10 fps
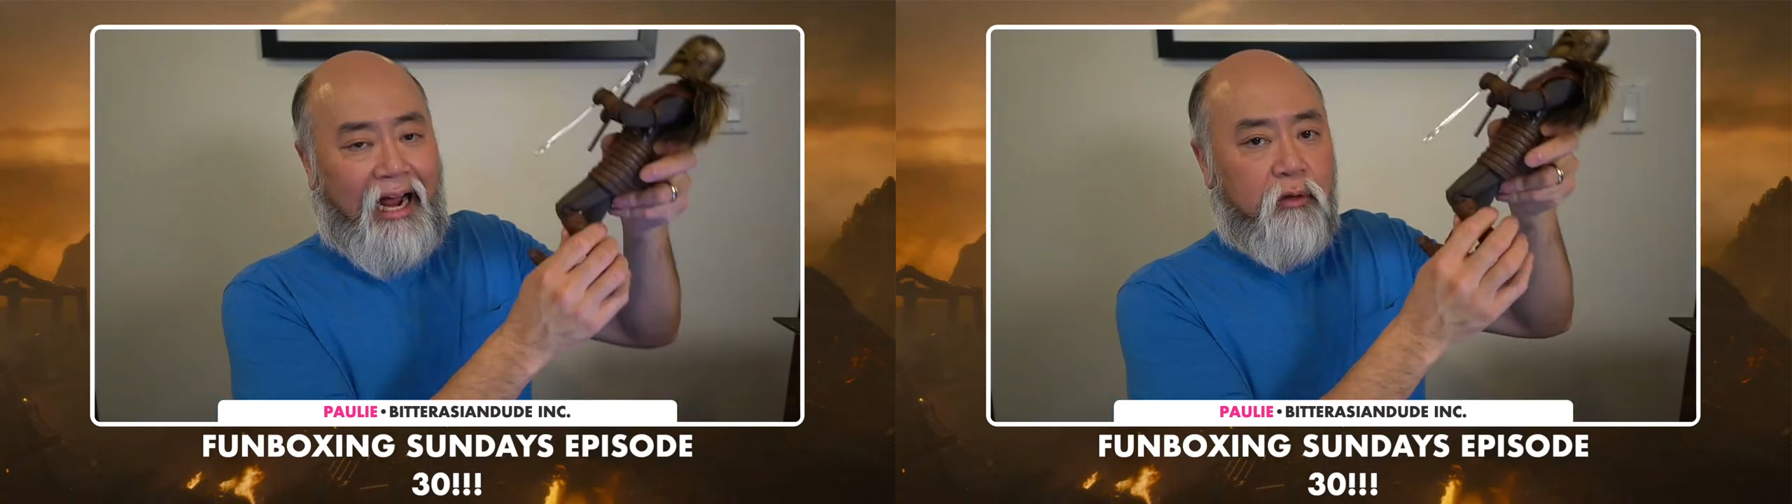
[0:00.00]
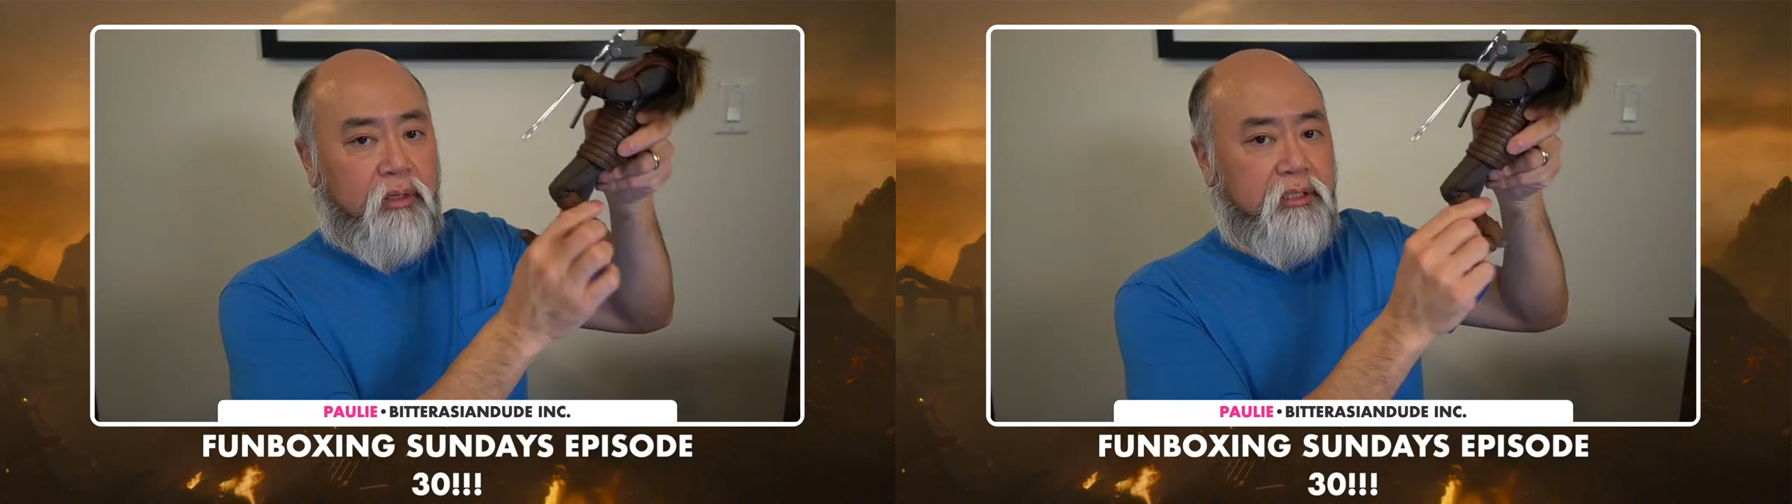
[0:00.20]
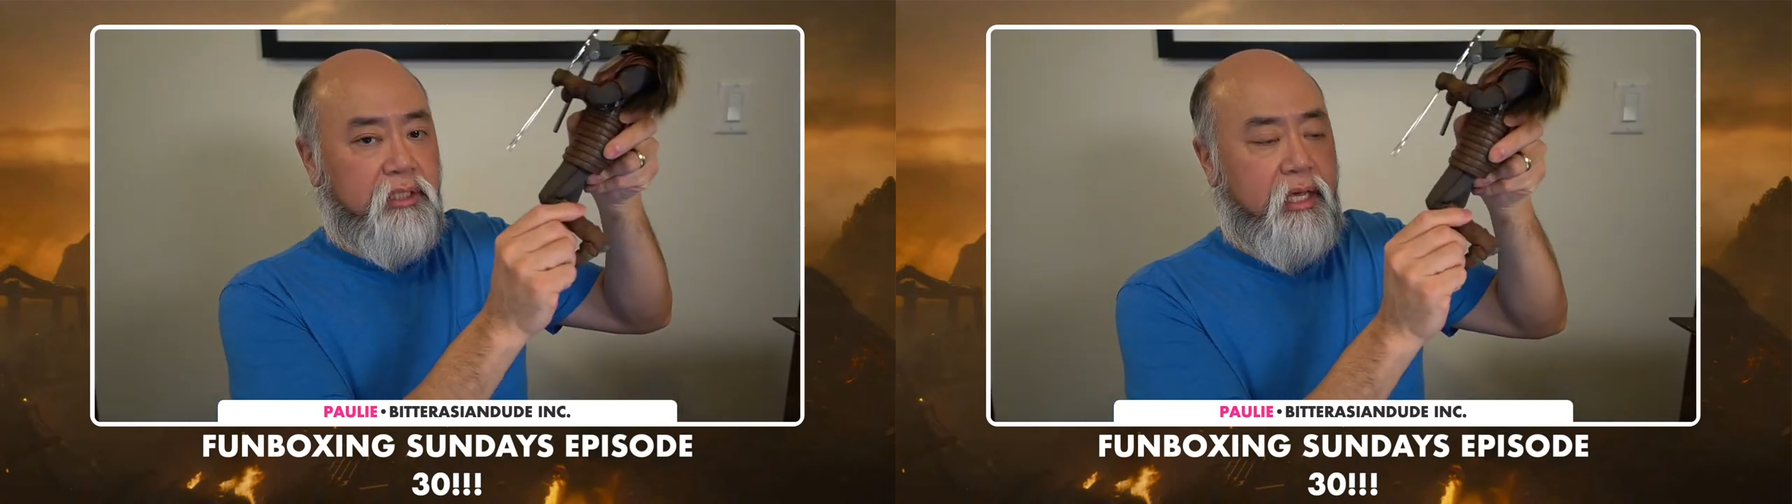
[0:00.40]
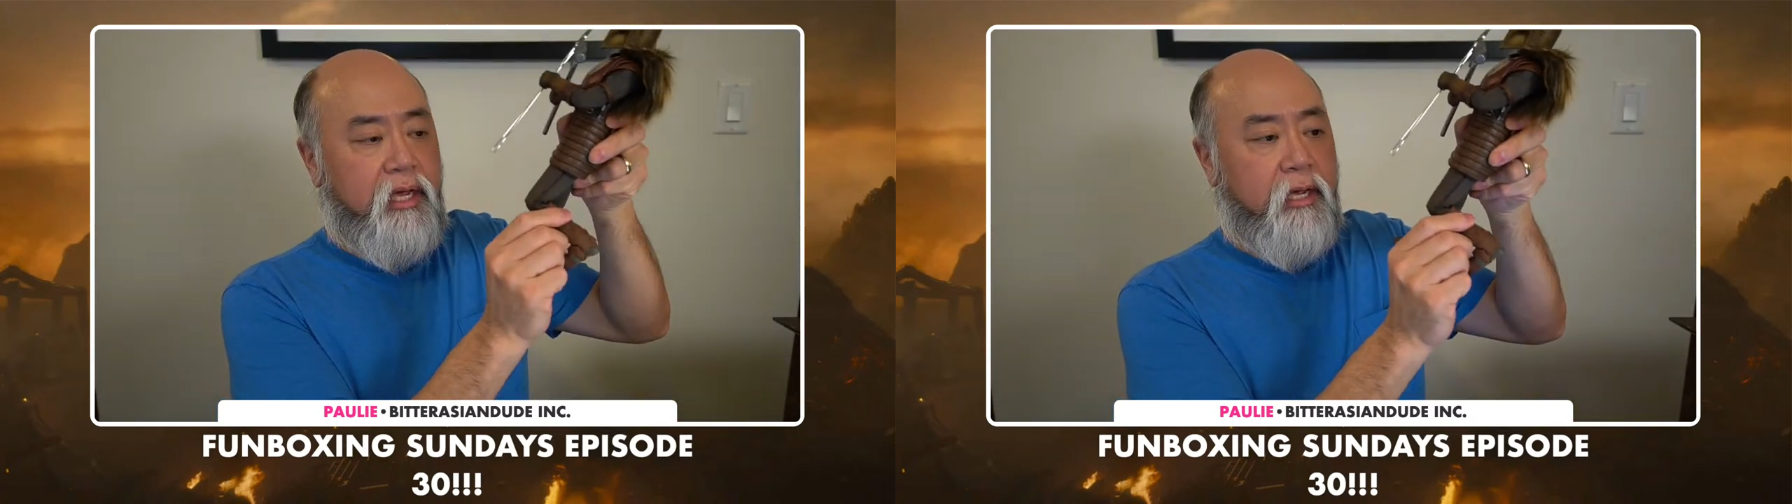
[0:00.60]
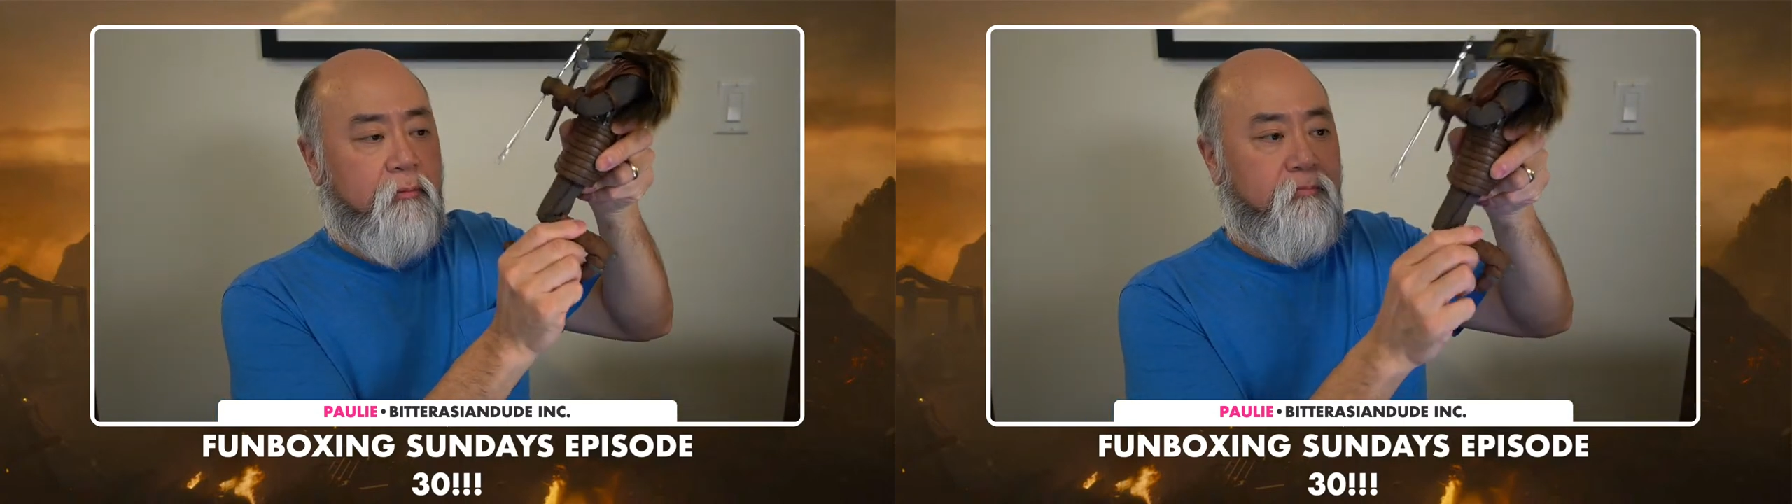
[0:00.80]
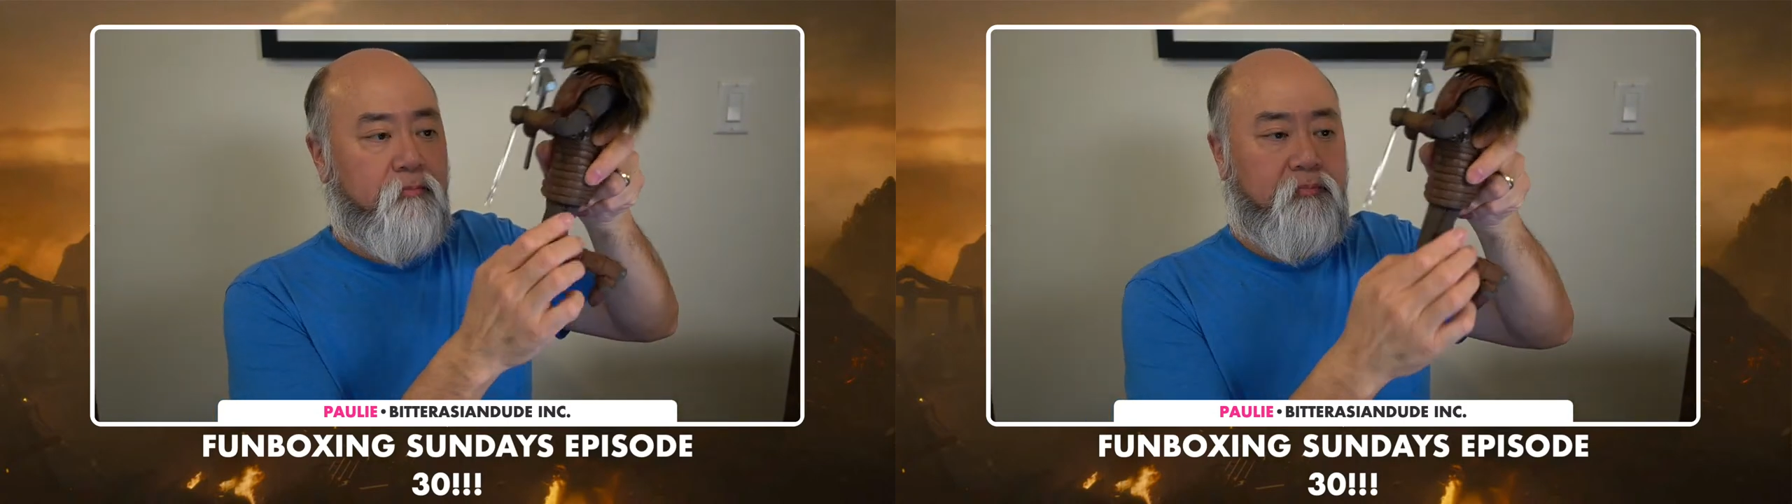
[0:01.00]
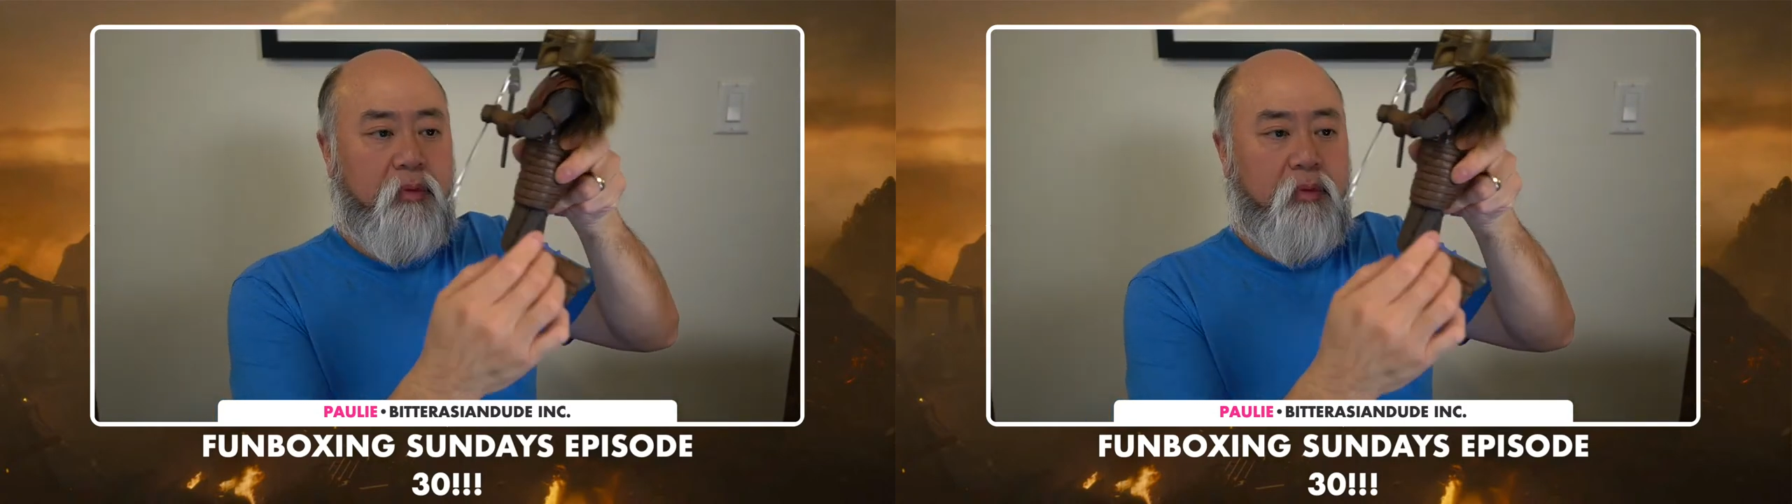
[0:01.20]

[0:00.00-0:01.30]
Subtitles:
I don't think she can.